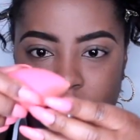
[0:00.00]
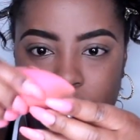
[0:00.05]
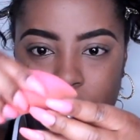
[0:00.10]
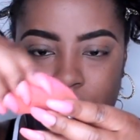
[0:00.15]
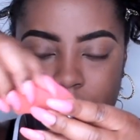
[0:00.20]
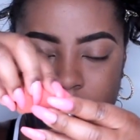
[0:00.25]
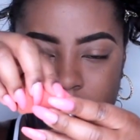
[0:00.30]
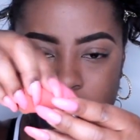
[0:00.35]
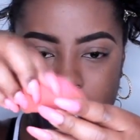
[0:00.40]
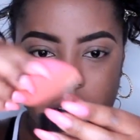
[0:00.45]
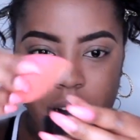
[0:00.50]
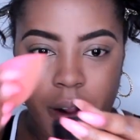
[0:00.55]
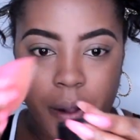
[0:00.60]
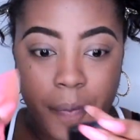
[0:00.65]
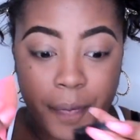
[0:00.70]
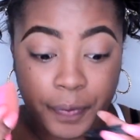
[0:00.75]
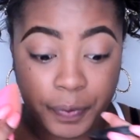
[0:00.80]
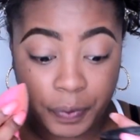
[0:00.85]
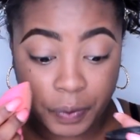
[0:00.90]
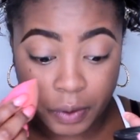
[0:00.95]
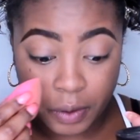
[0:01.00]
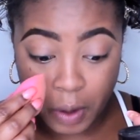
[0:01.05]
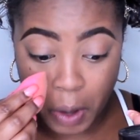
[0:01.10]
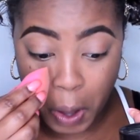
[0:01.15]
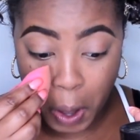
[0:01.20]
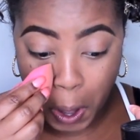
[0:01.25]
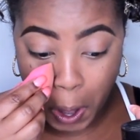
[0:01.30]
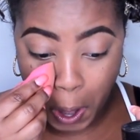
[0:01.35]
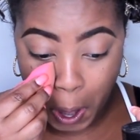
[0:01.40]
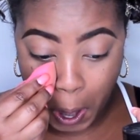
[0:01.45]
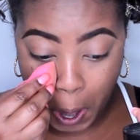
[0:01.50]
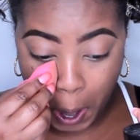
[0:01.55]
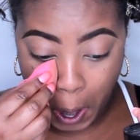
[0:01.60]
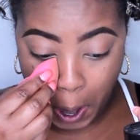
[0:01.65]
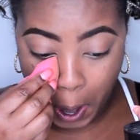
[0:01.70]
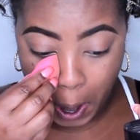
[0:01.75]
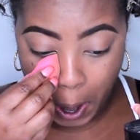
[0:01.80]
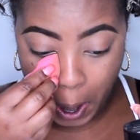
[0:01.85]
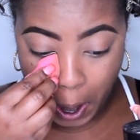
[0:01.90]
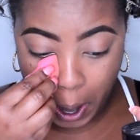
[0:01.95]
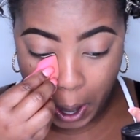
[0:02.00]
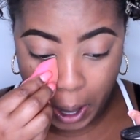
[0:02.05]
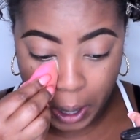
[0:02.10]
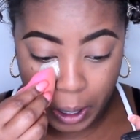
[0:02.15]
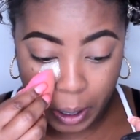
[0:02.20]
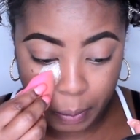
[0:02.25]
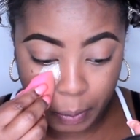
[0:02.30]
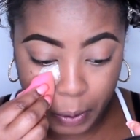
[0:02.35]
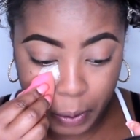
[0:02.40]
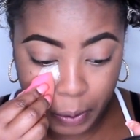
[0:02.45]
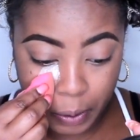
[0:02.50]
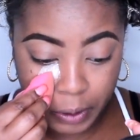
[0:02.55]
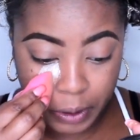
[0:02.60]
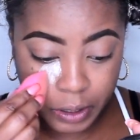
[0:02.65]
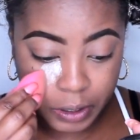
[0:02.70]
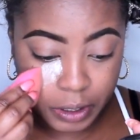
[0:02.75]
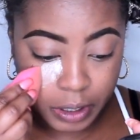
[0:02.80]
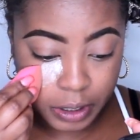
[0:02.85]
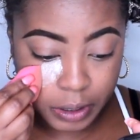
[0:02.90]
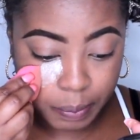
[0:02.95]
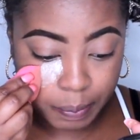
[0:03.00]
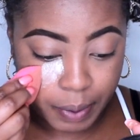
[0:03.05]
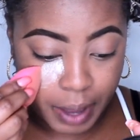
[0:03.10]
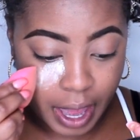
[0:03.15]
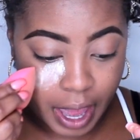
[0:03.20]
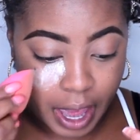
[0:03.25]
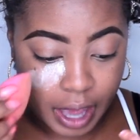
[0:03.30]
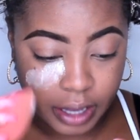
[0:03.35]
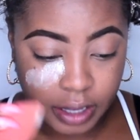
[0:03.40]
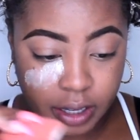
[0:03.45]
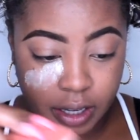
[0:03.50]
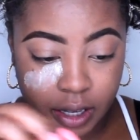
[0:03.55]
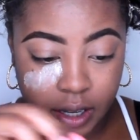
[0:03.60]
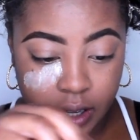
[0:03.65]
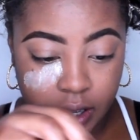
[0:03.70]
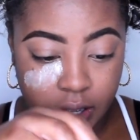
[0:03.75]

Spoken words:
beauty blender, and I'm going to just pack